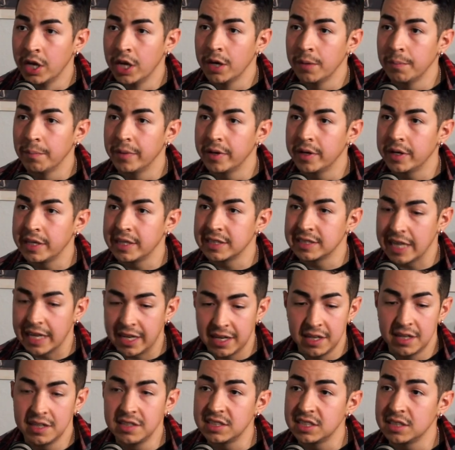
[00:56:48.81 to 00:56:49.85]
But his
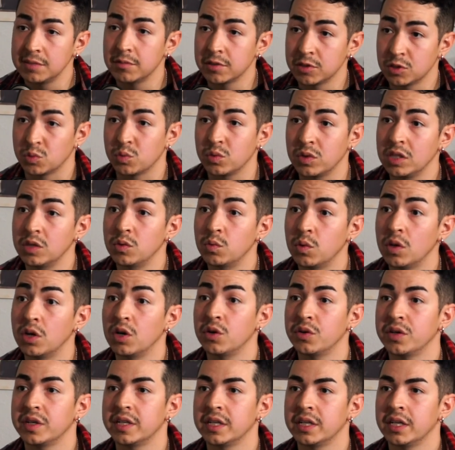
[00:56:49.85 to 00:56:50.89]
editing team does really well
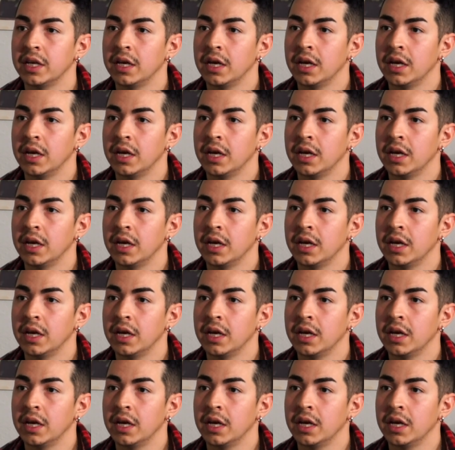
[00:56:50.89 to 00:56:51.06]
in